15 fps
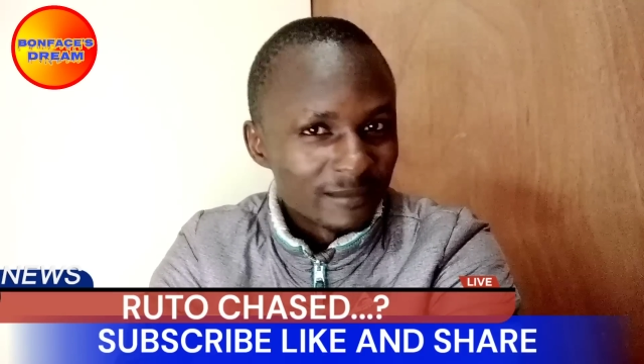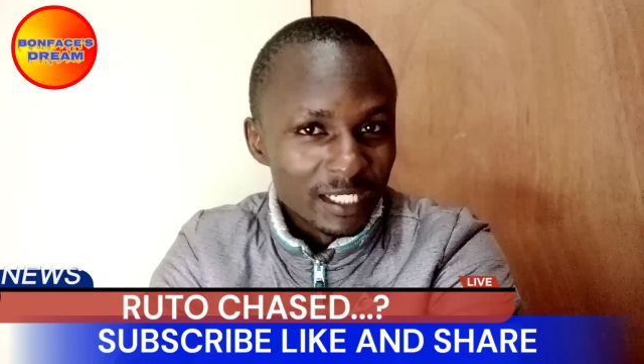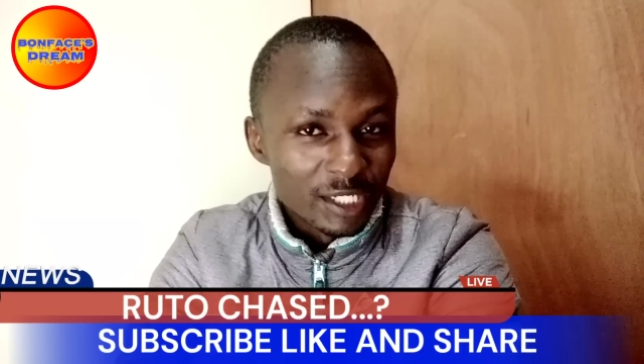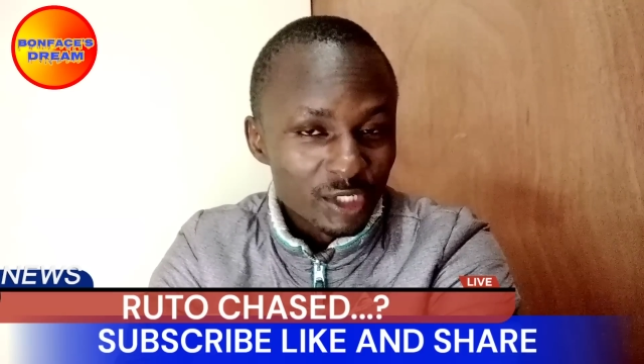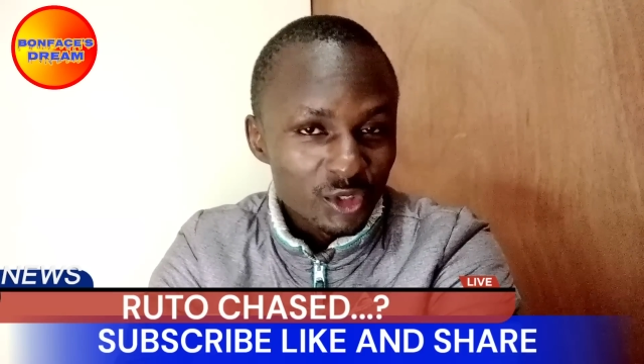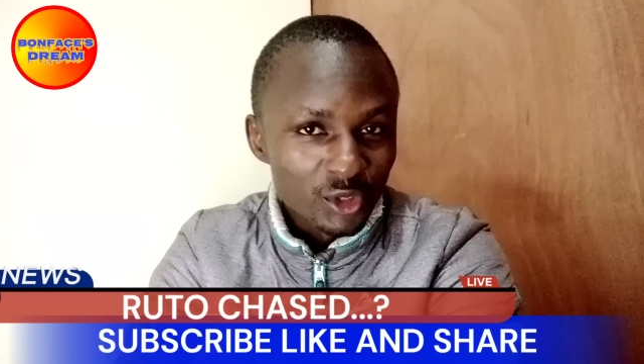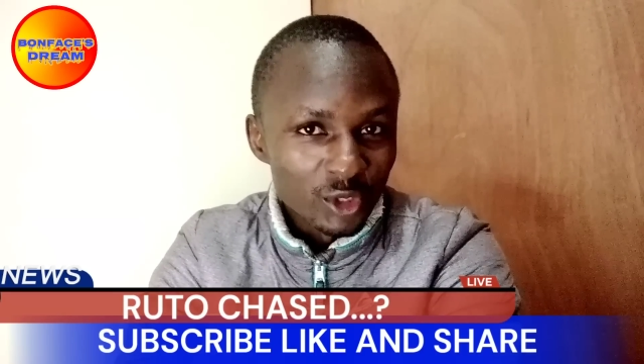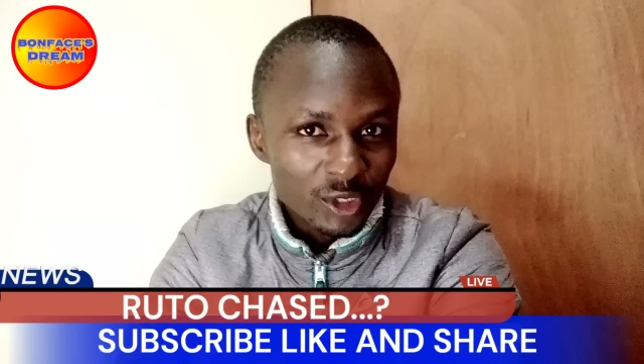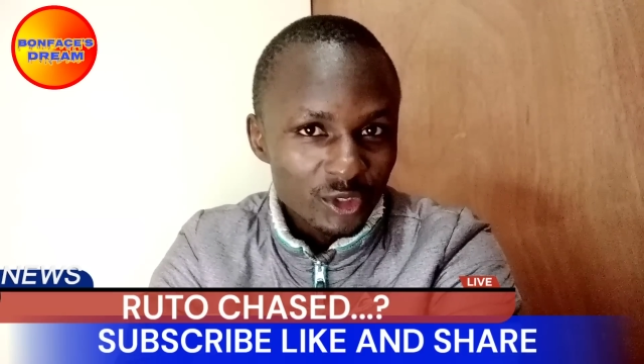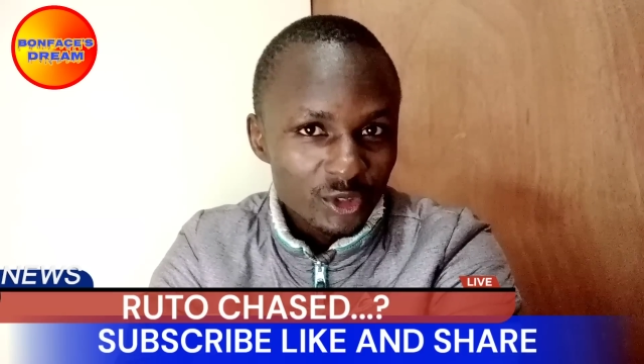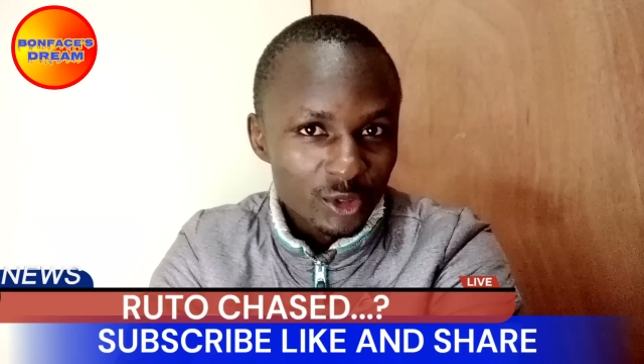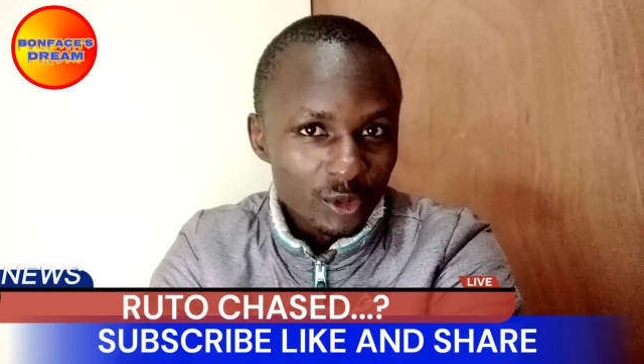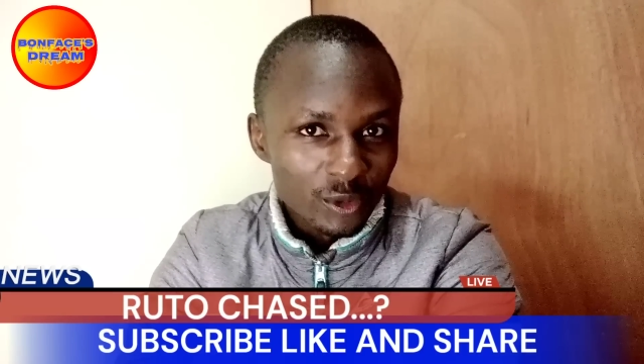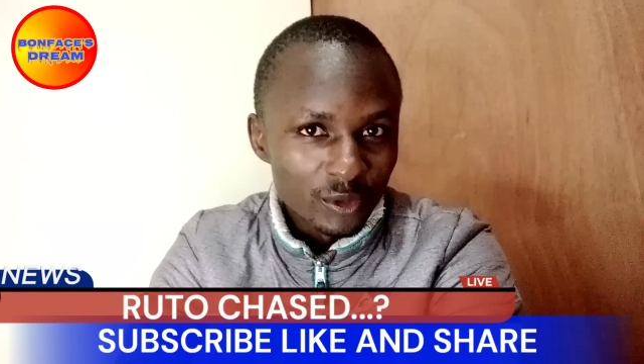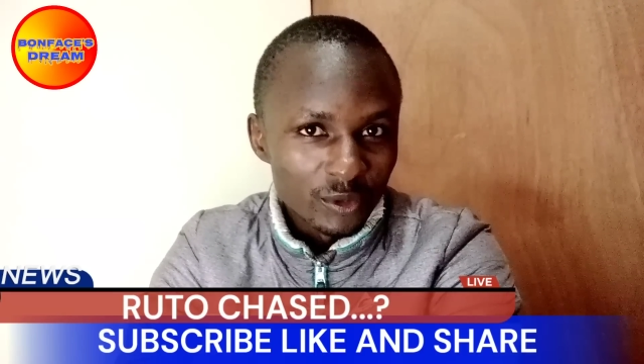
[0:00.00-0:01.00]
it is
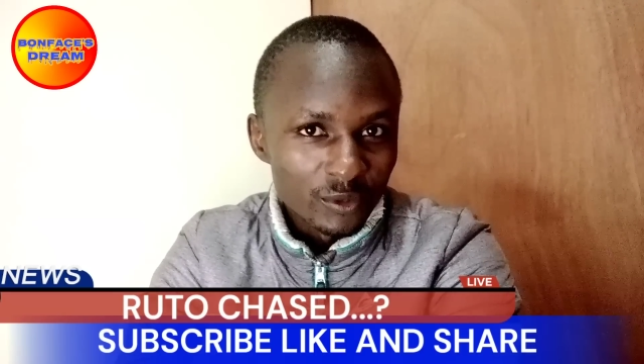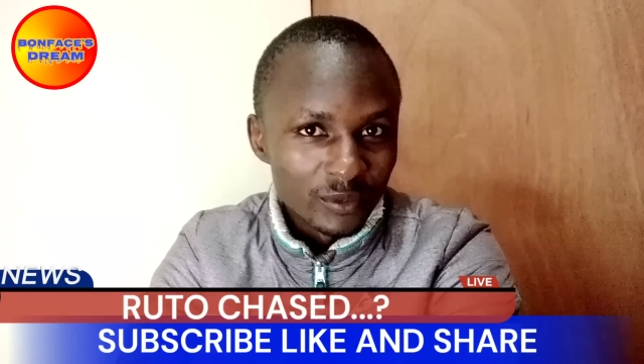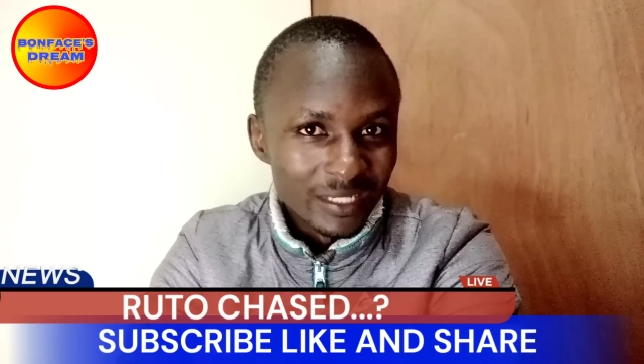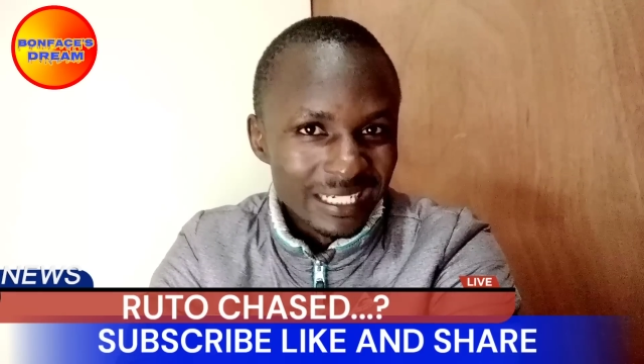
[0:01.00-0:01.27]
not true.